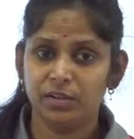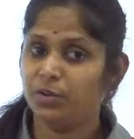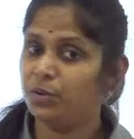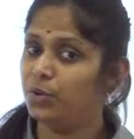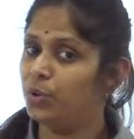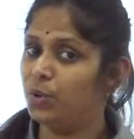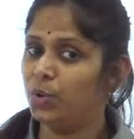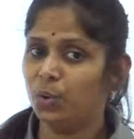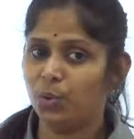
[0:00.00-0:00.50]

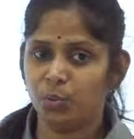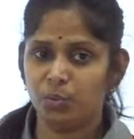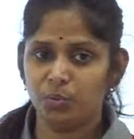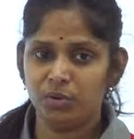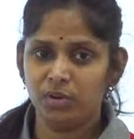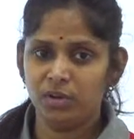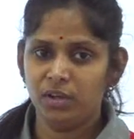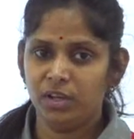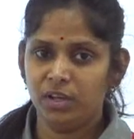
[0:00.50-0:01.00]
No.
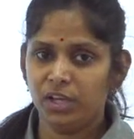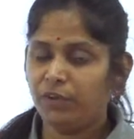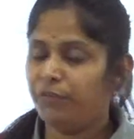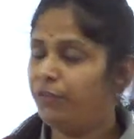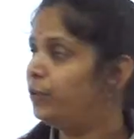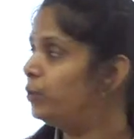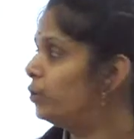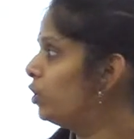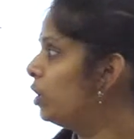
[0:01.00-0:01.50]
If
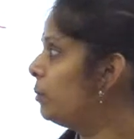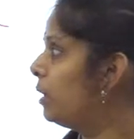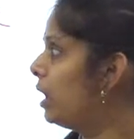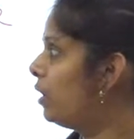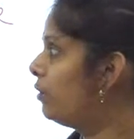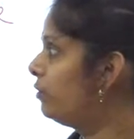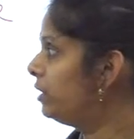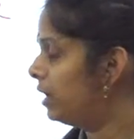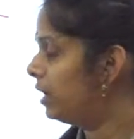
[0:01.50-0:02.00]
you talk
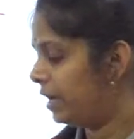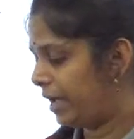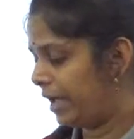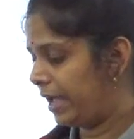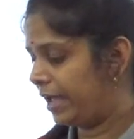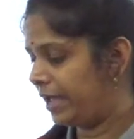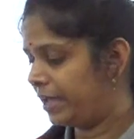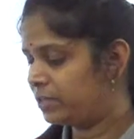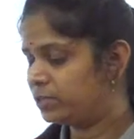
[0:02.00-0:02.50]
about
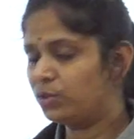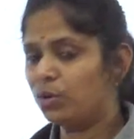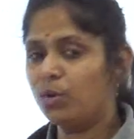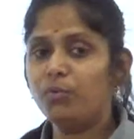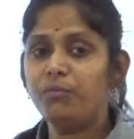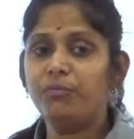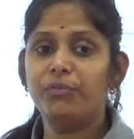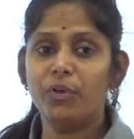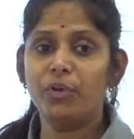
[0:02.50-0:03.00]
eggs
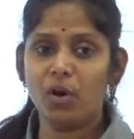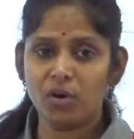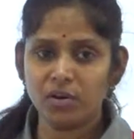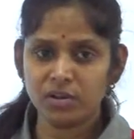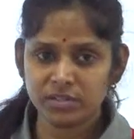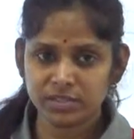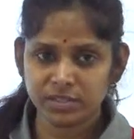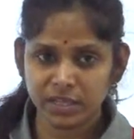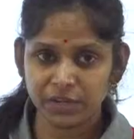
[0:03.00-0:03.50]
of
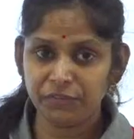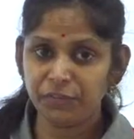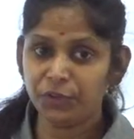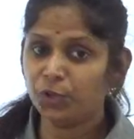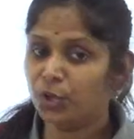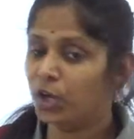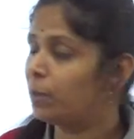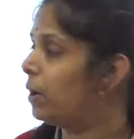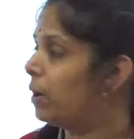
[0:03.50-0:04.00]
frogs, if you
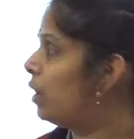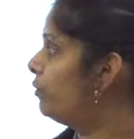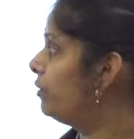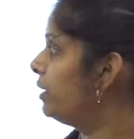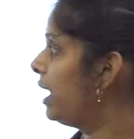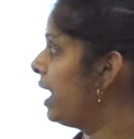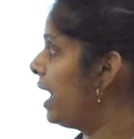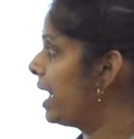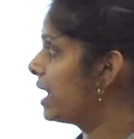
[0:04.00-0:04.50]
talk
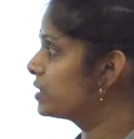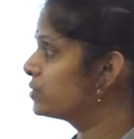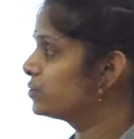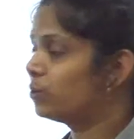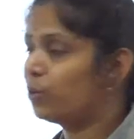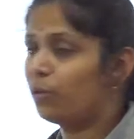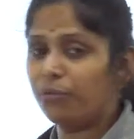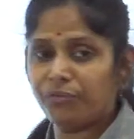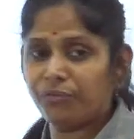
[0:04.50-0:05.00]
about eggs
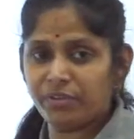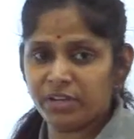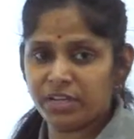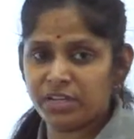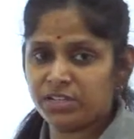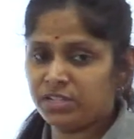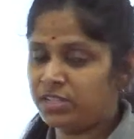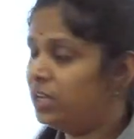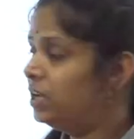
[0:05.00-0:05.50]
of
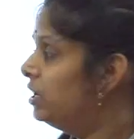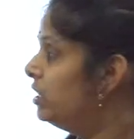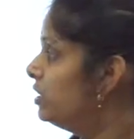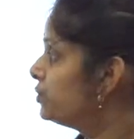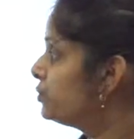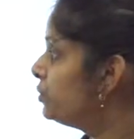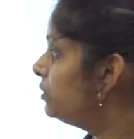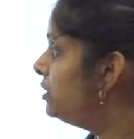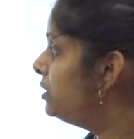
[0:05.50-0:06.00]
fish,
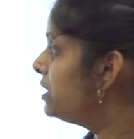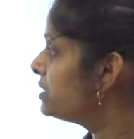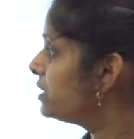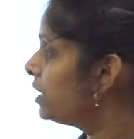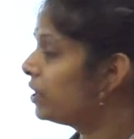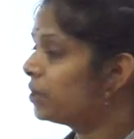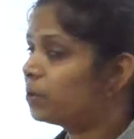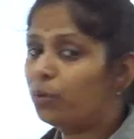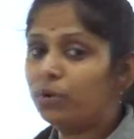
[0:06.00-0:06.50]
so these
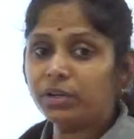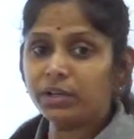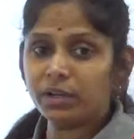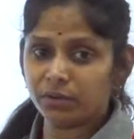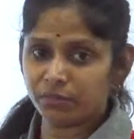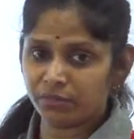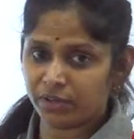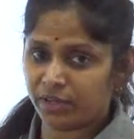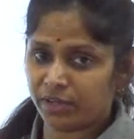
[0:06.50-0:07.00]
are not
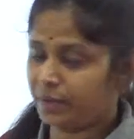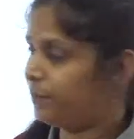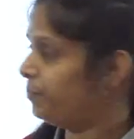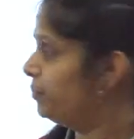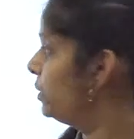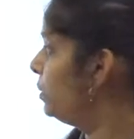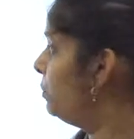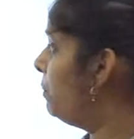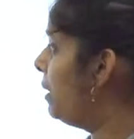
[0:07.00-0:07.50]
covered
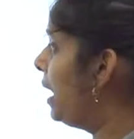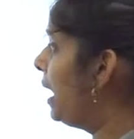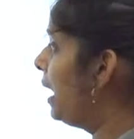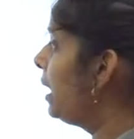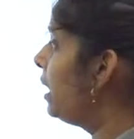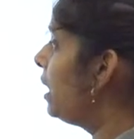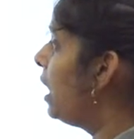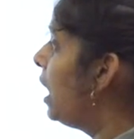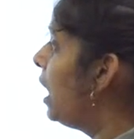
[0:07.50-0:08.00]

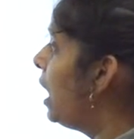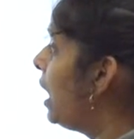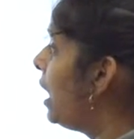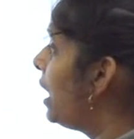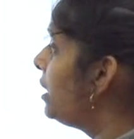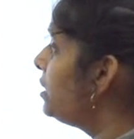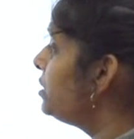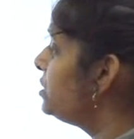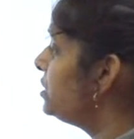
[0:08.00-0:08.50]
by
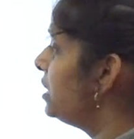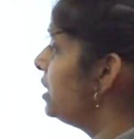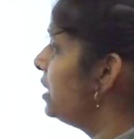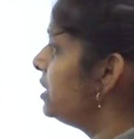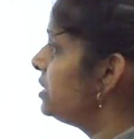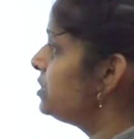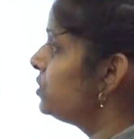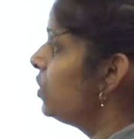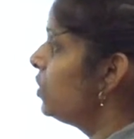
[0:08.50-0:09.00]
hard
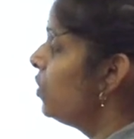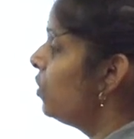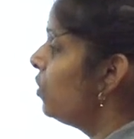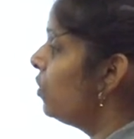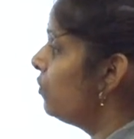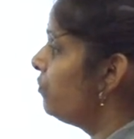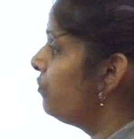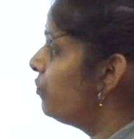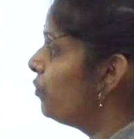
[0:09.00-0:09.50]
shells
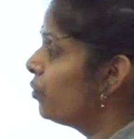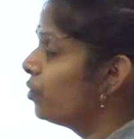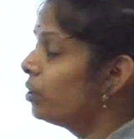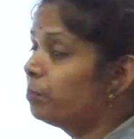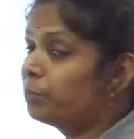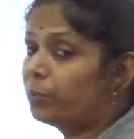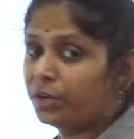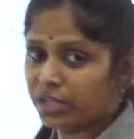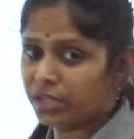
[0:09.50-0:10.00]
for
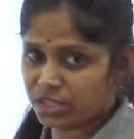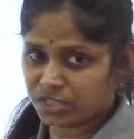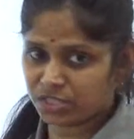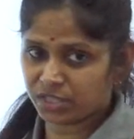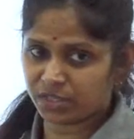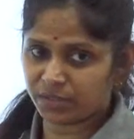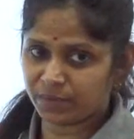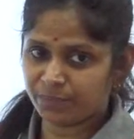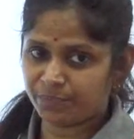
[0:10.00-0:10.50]

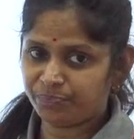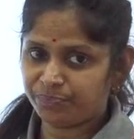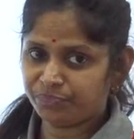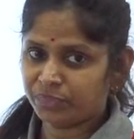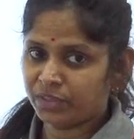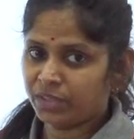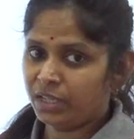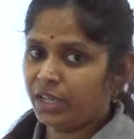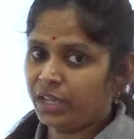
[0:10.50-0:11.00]
protection.
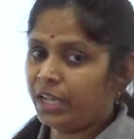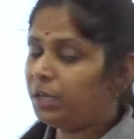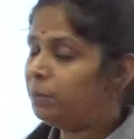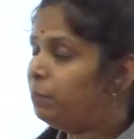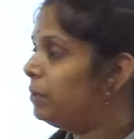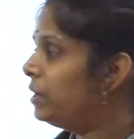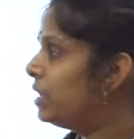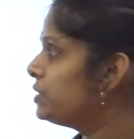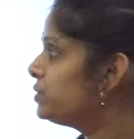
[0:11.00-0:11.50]
In
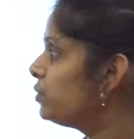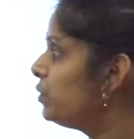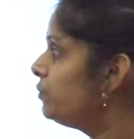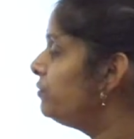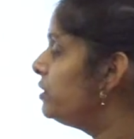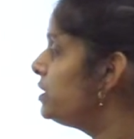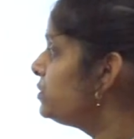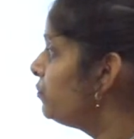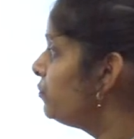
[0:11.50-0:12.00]
place of
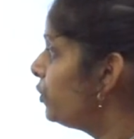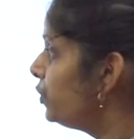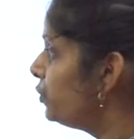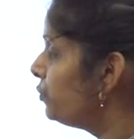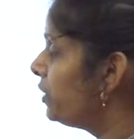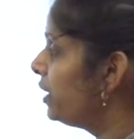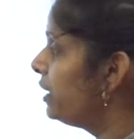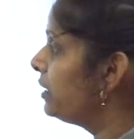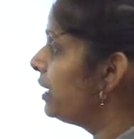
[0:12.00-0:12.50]
this, what you
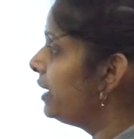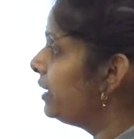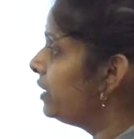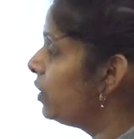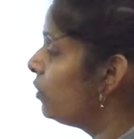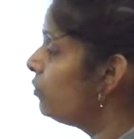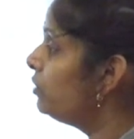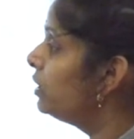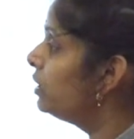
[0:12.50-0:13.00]
can write
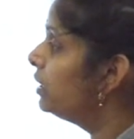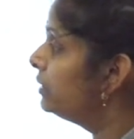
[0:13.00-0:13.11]
down?